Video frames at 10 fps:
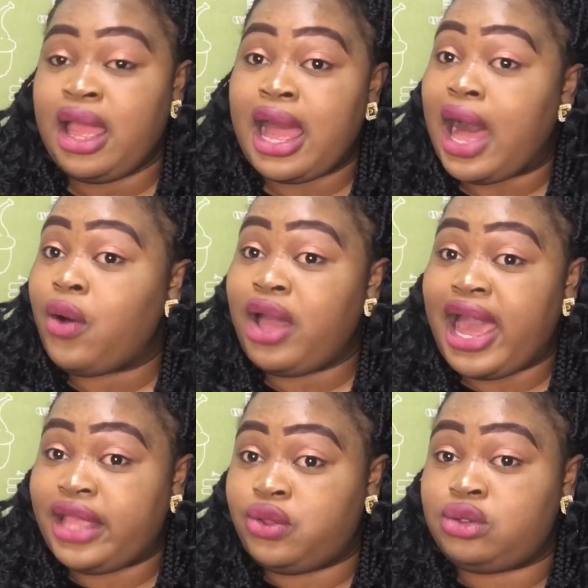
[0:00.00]
I will guide
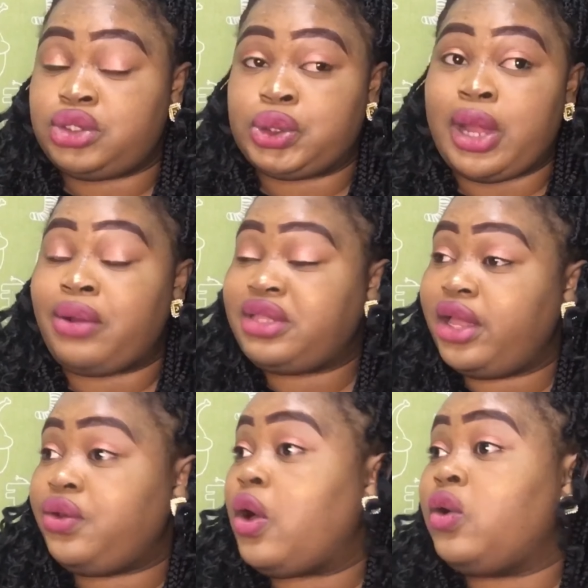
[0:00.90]
you through. I will tell you
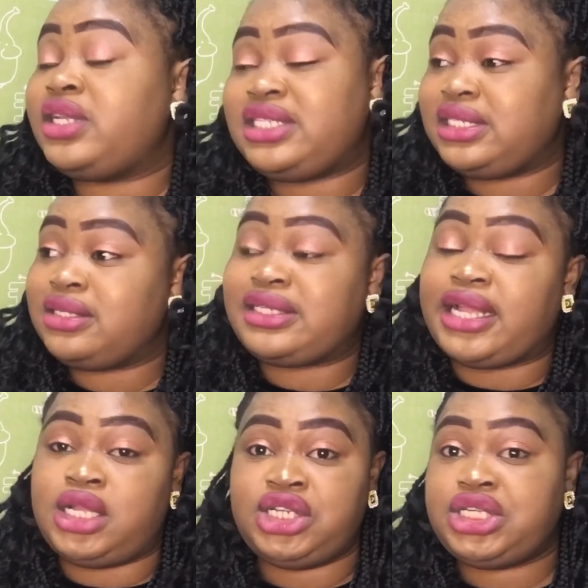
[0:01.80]
all the details I
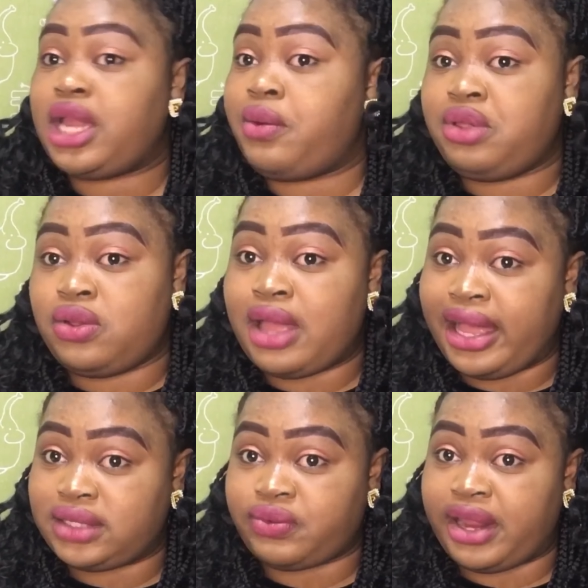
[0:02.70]
didn't share with you guys
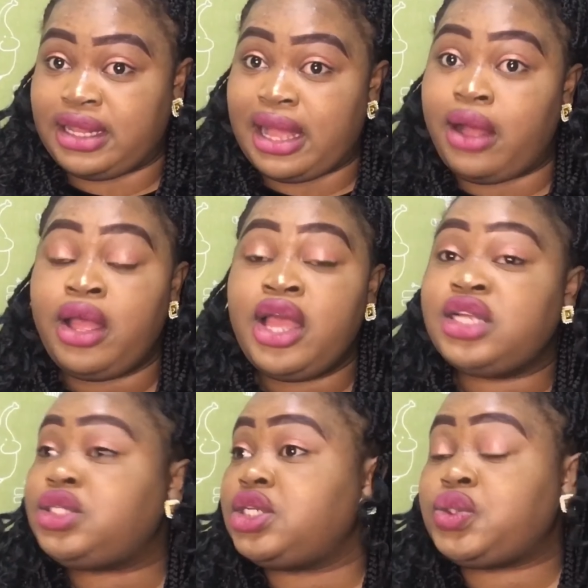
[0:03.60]
right now,
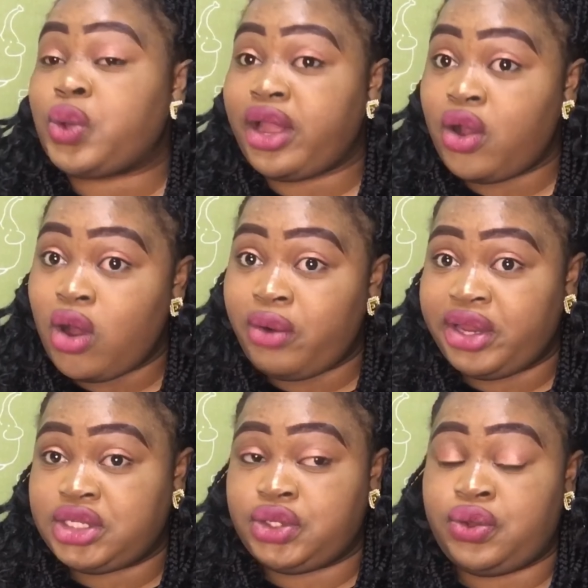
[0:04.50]
just to
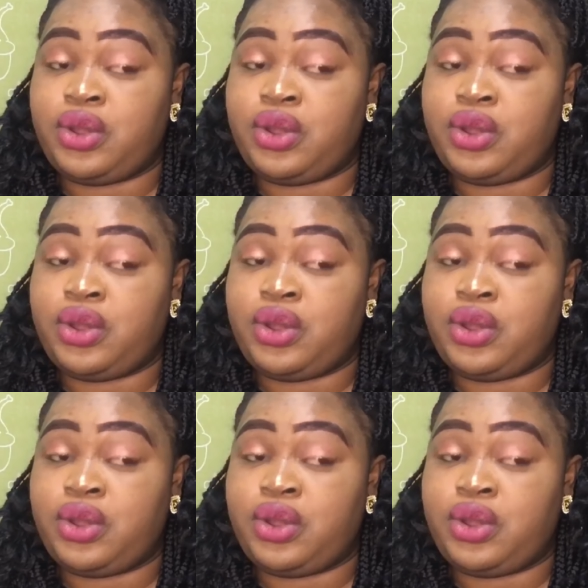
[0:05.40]
encourage you.